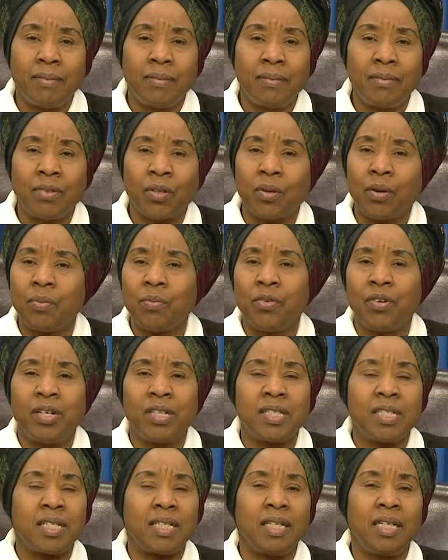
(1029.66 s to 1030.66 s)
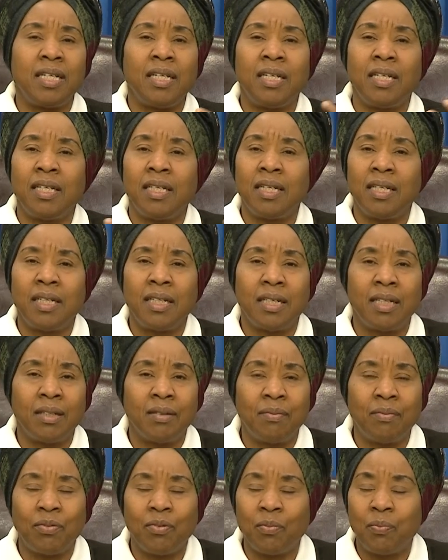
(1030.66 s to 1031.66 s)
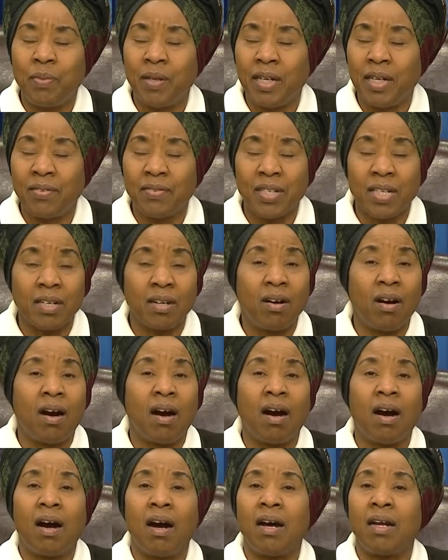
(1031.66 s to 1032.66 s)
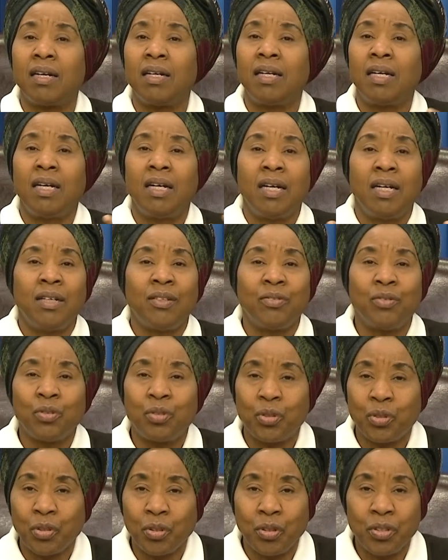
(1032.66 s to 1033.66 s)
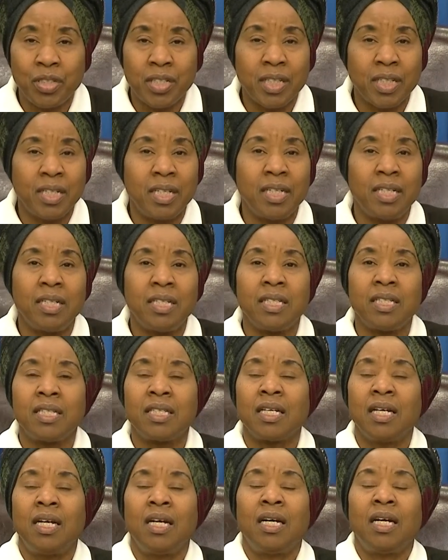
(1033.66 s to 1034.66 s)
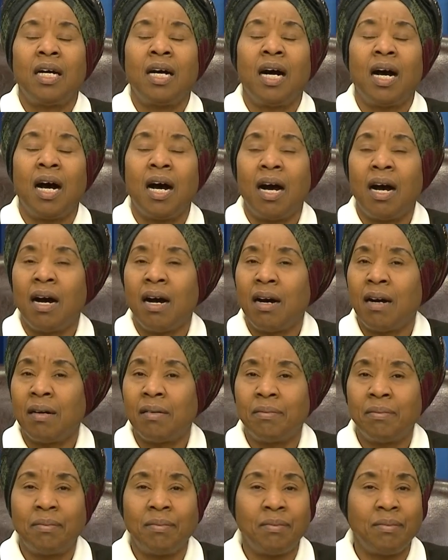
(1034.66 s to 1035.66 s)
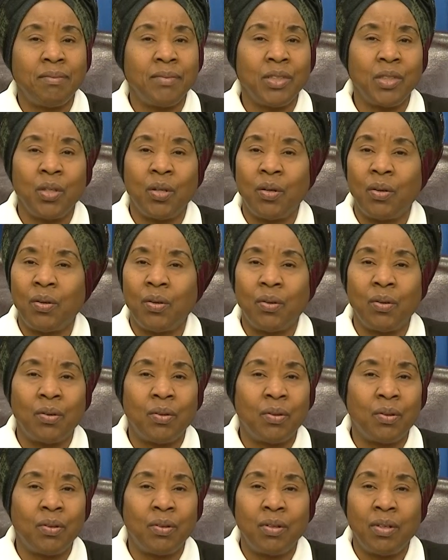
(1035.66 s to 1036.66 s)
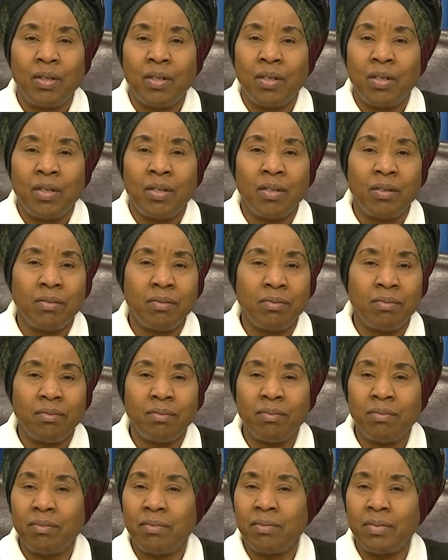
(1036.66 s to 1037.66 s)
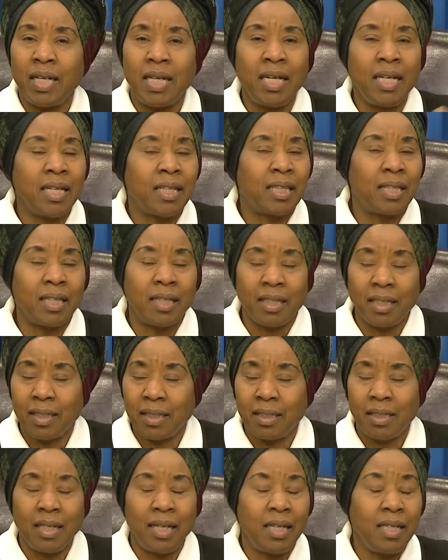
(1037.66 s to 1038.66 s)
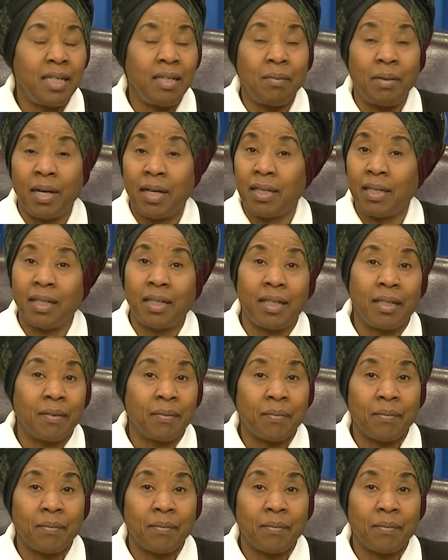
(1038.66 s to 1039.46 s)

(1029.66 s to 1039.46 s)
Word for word: the community uh, believes in God, the churches, um, you know, anything, anybody,